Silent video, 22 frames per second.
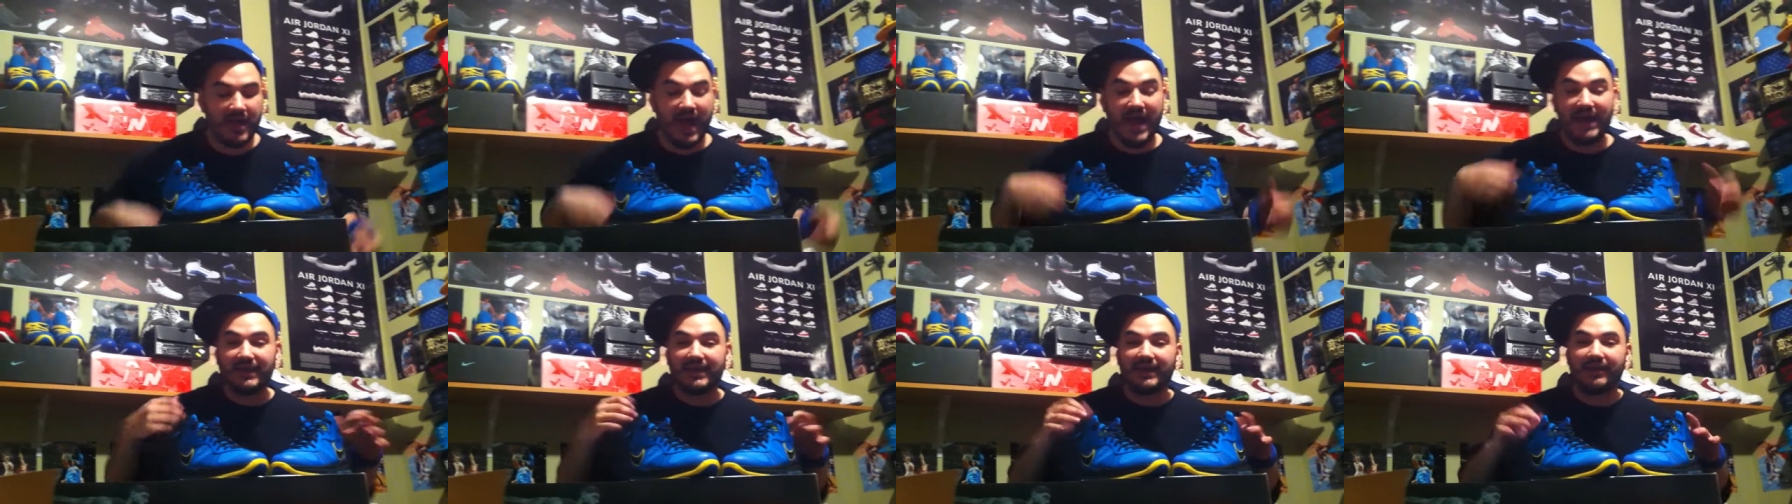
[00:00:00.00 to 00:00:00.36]

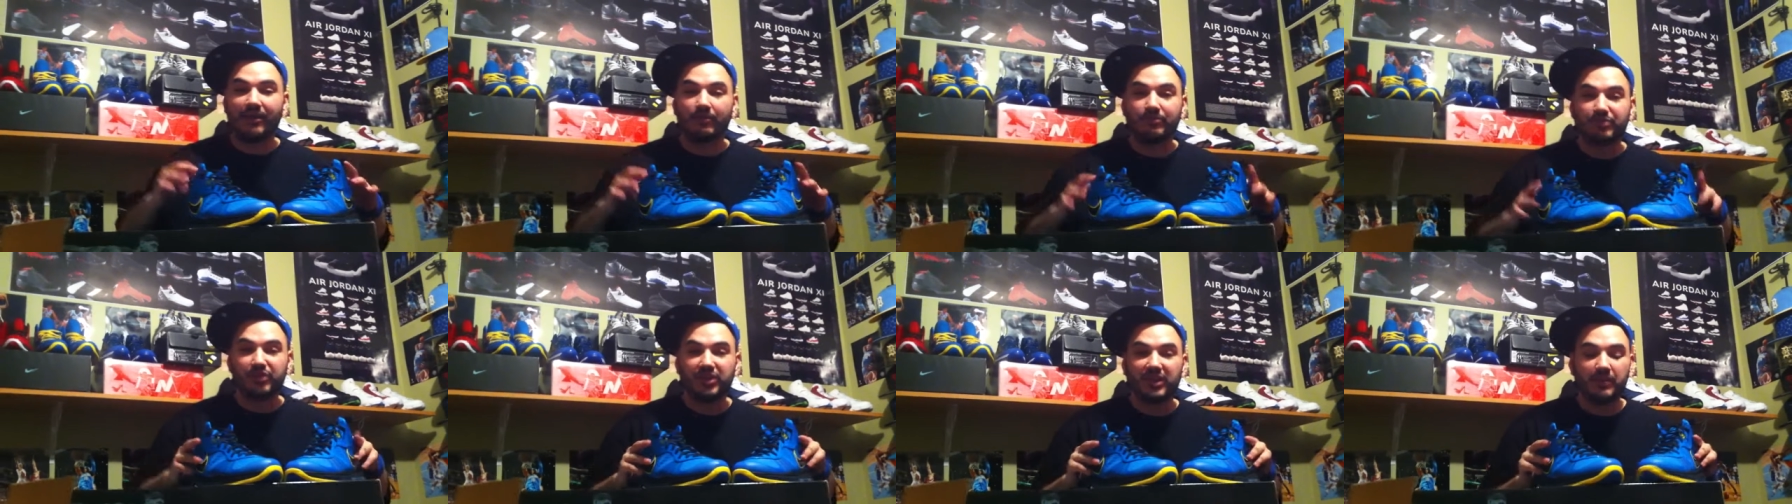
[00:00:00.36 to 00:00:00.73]
I get
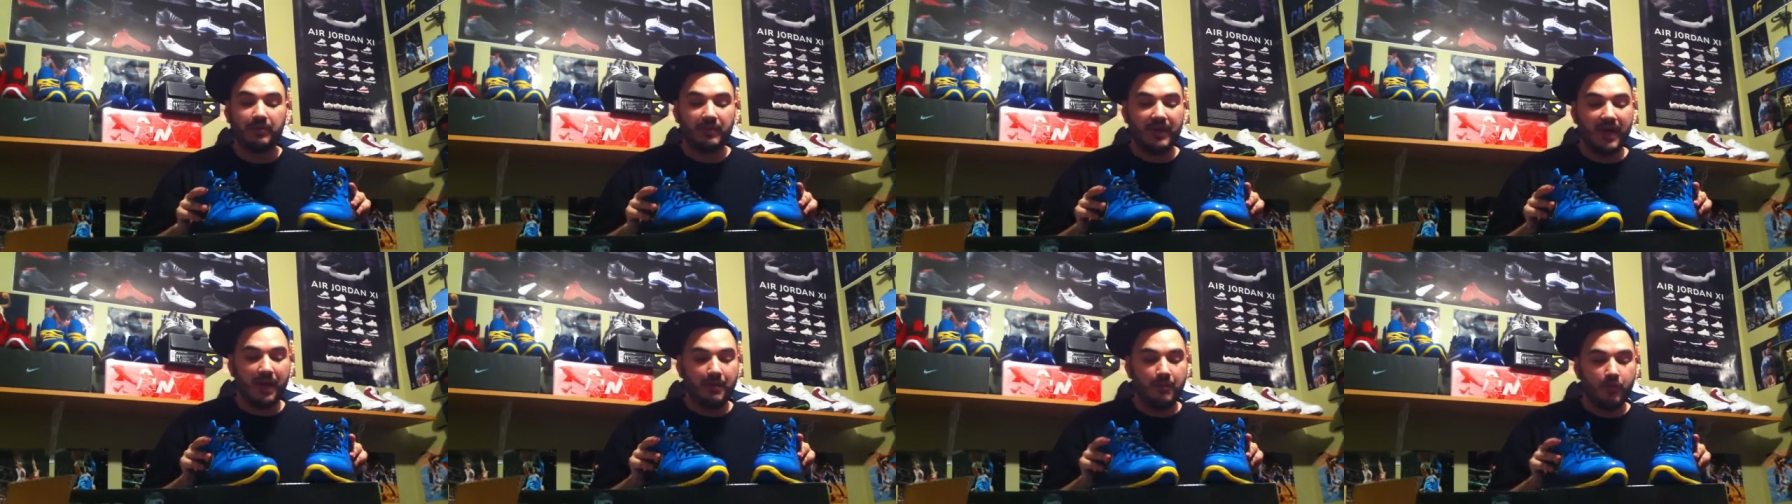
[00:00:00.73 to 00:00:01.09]
them
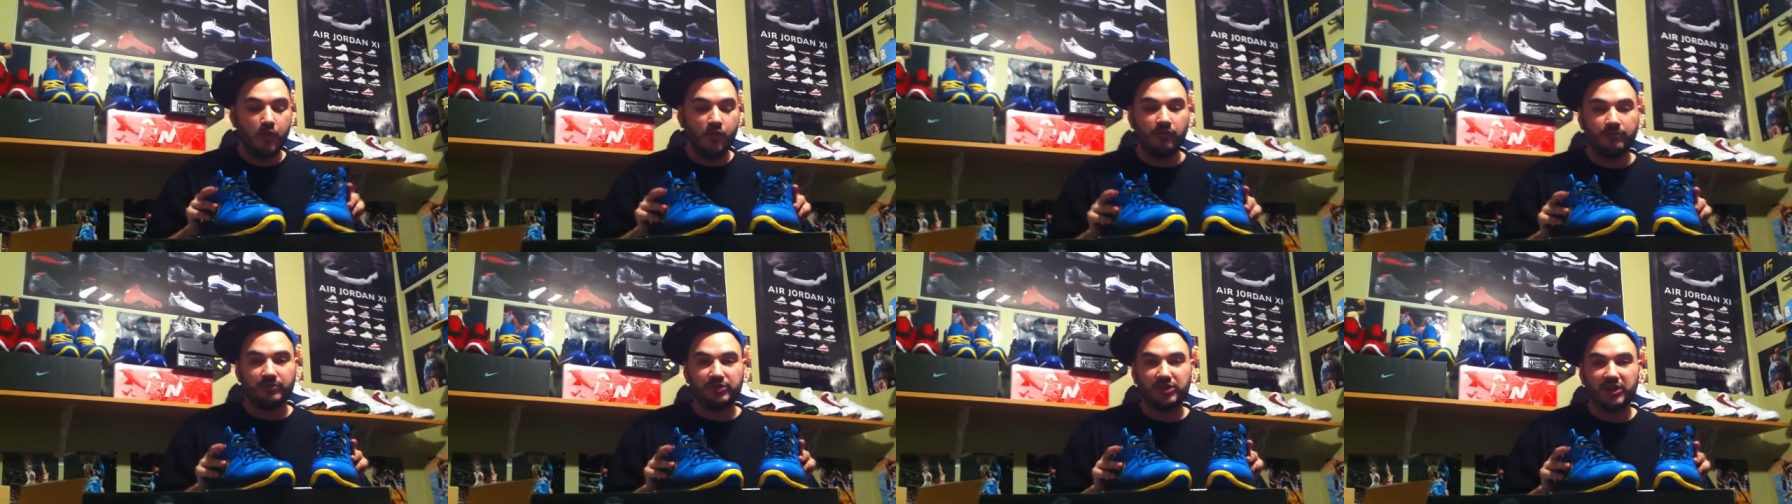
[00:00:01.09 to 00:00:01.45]
cheap and I
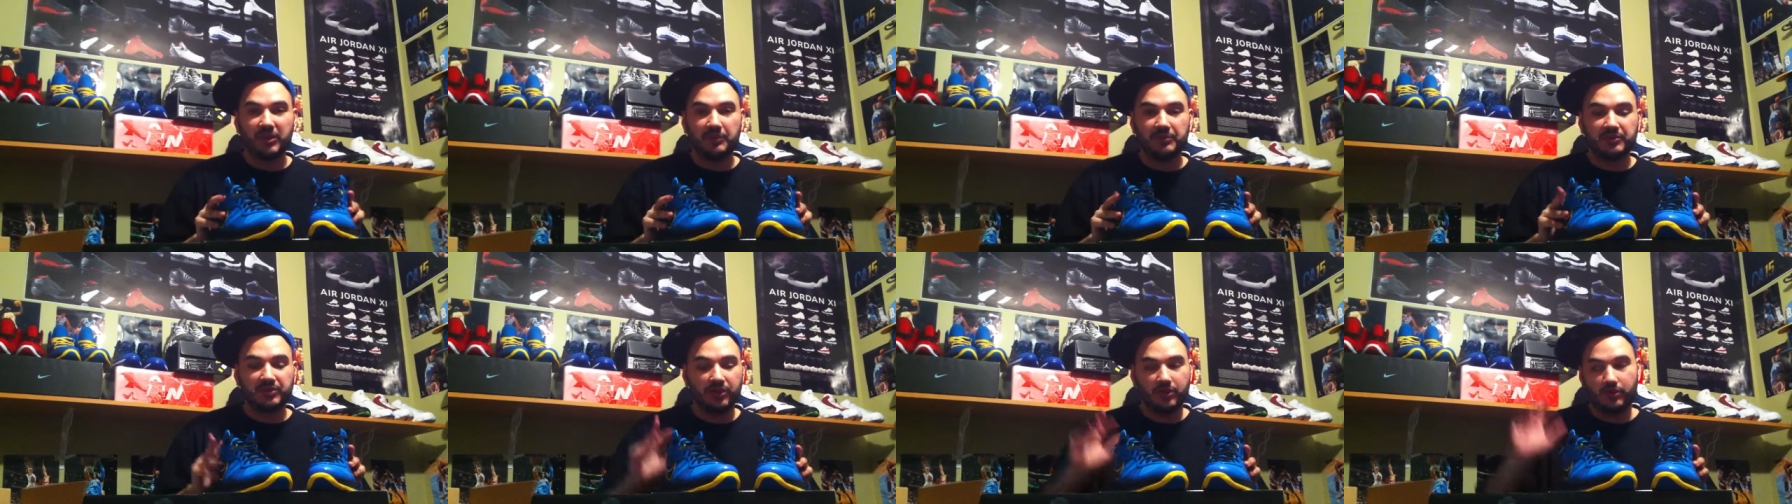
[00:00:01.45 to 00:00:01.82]
move them
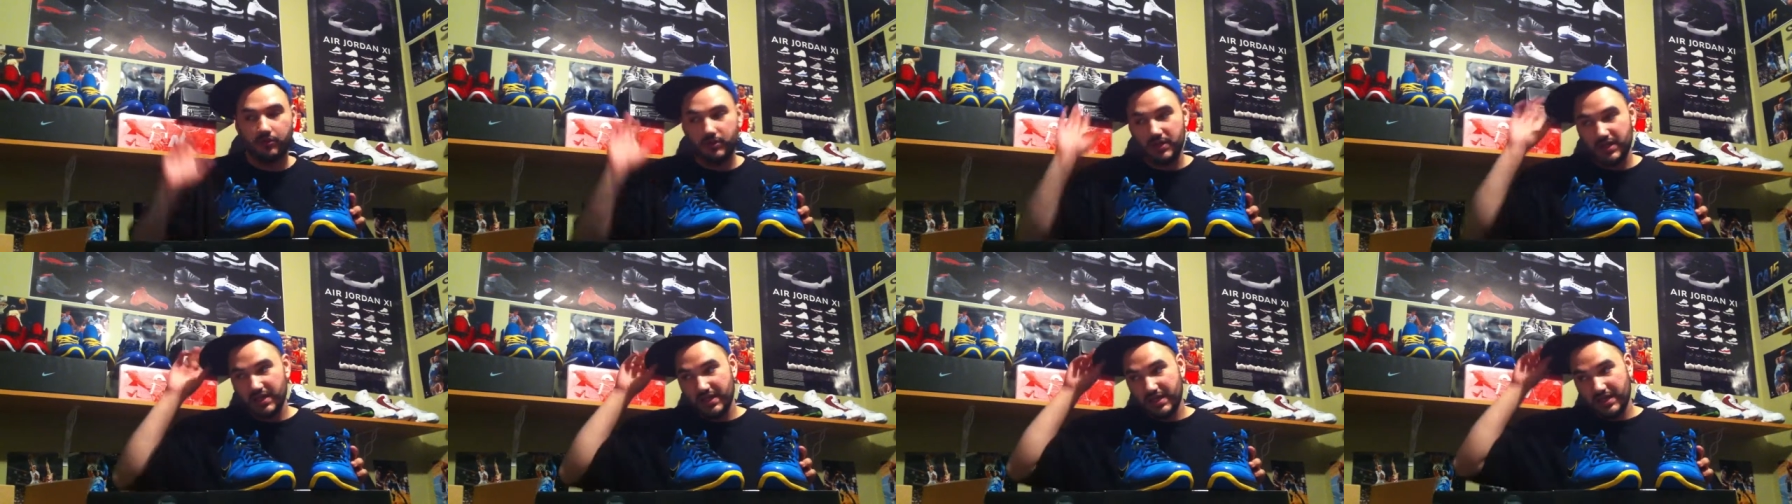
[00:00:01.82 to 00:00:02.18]
cheap.
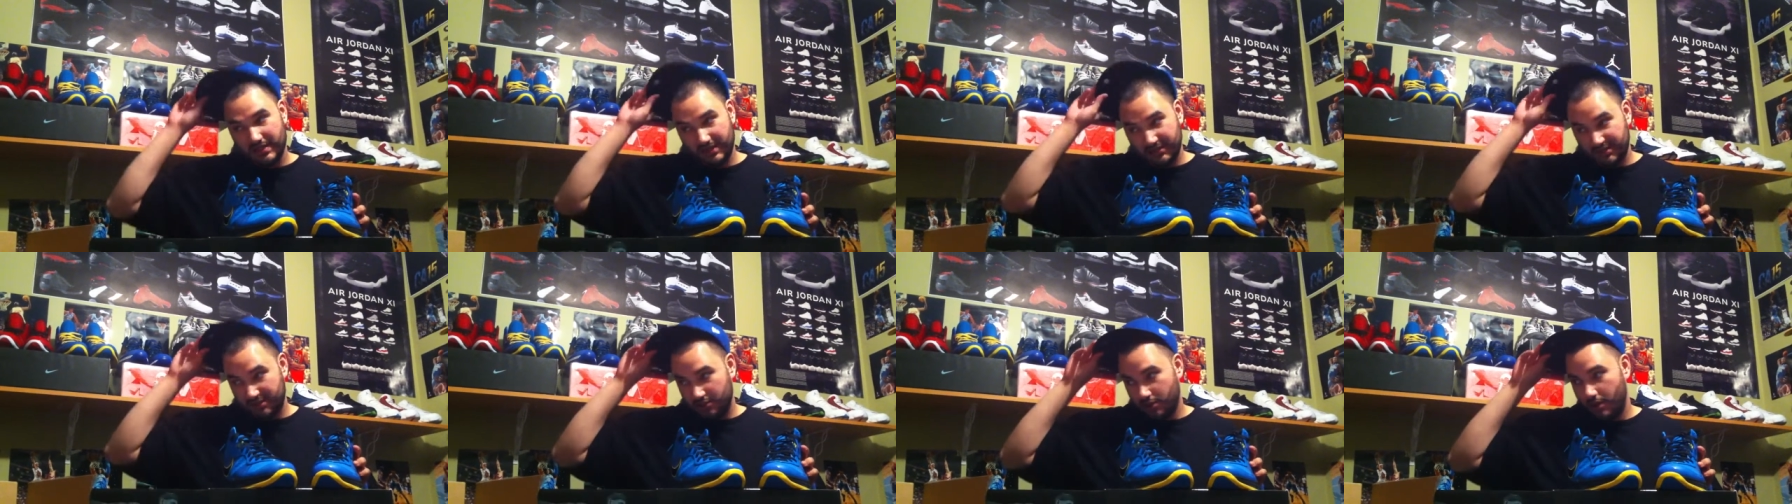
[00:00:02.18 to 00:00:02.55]
So
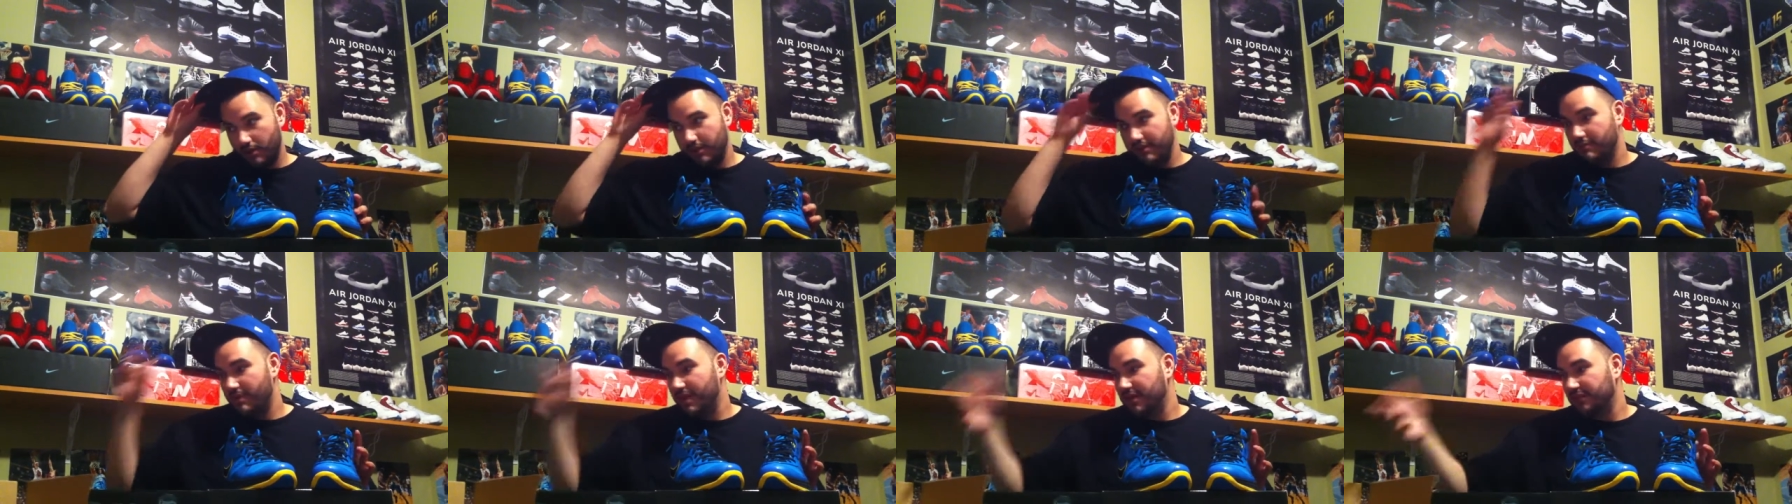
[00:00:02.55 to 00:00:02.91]
this is
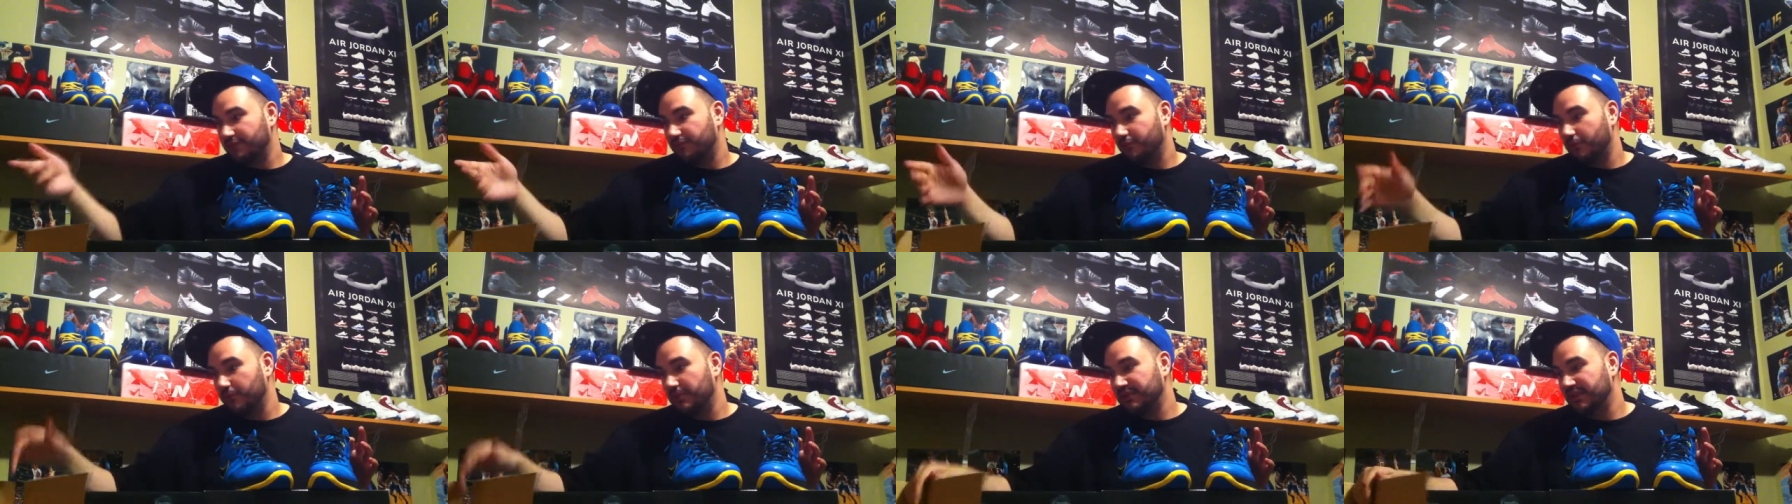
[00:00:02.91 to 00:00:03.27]
all he
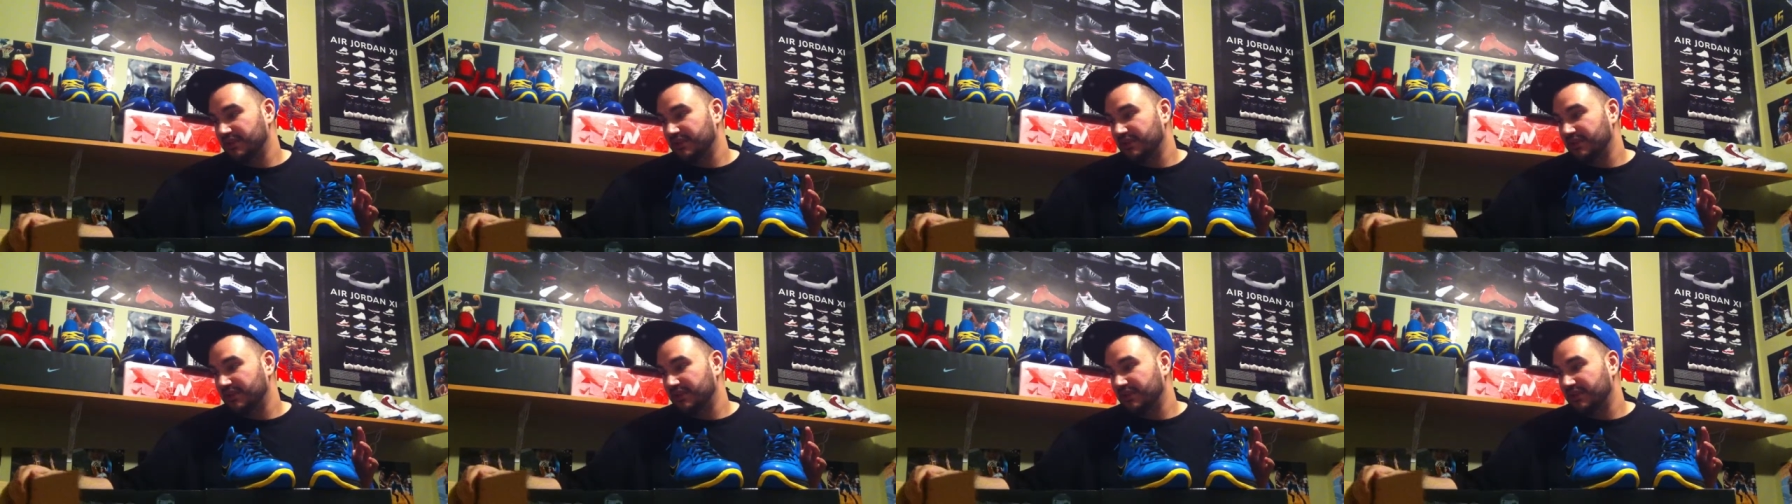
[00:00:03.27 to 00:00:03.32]
wants for him.